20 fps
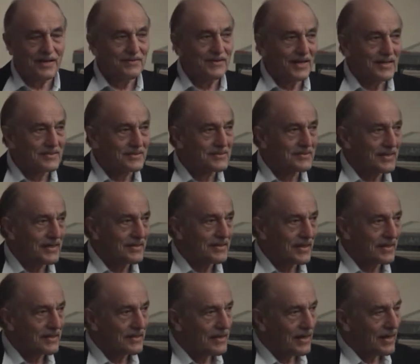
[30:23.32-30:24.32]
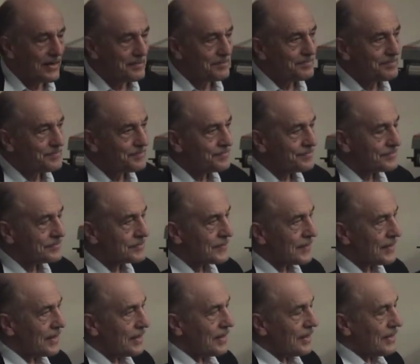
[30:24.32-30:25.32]
I would like to say that, um,
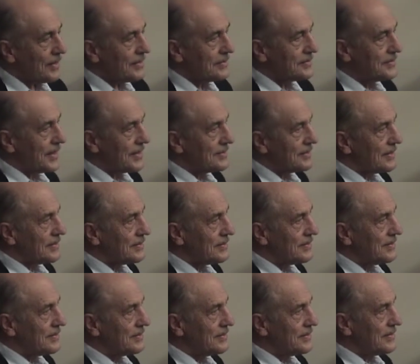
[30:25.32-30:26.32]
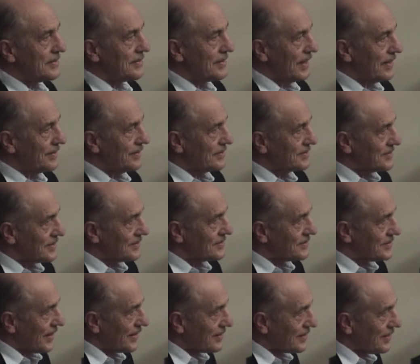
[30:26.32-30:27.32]
that th uh, this is the
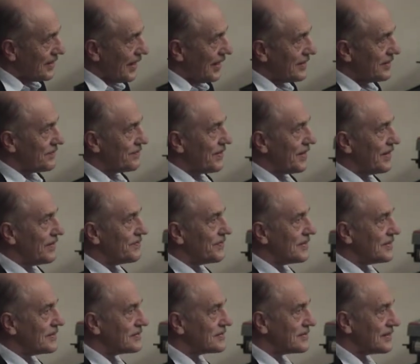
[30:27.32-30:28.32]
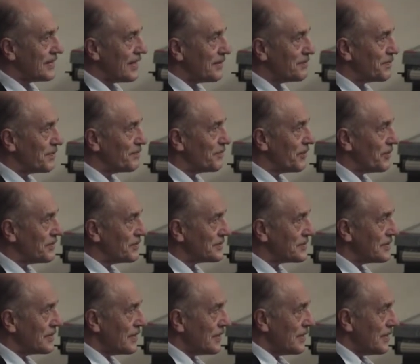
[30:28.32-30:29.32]
second line of evidence that I
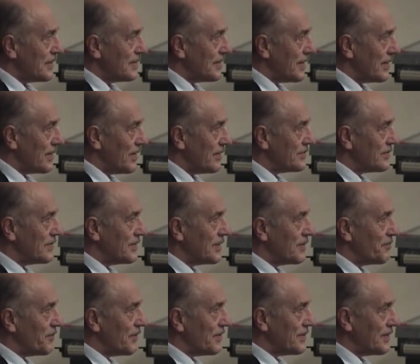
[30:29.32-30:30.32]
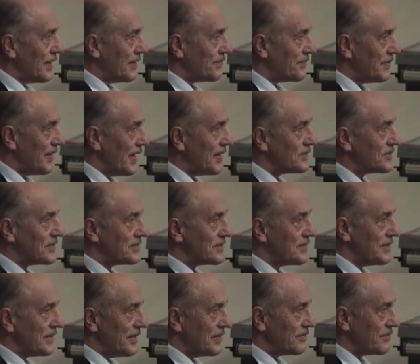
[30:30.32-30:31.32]
propose that Aldo Leopold left not
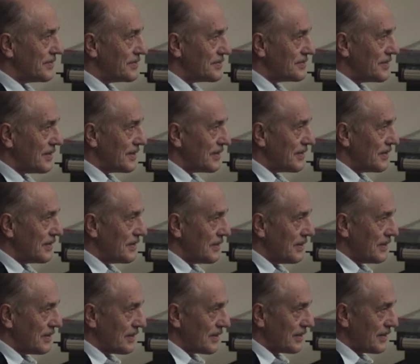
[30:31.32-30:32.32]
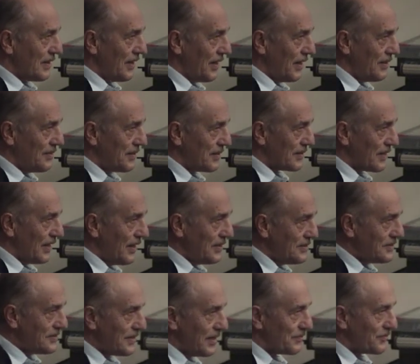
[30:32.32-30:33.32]
just an interesting co
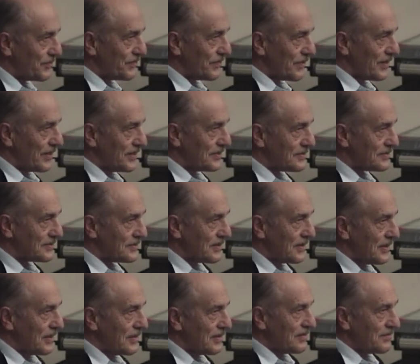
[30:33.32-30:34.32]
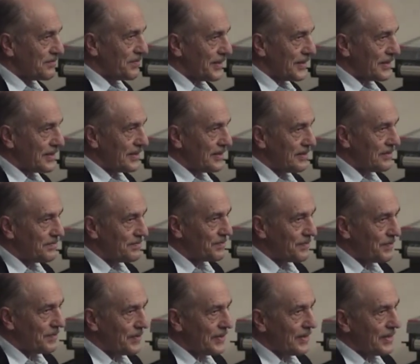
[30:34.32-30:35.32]
concept for us, but he,
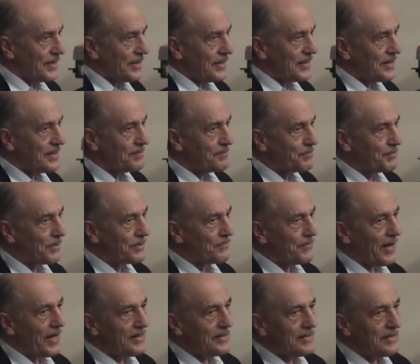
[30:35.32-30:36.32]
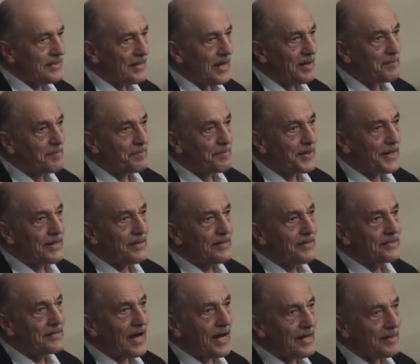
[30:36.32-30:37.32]
he provided a
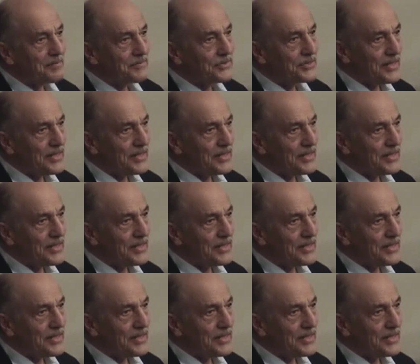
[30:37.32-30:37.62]
paradigm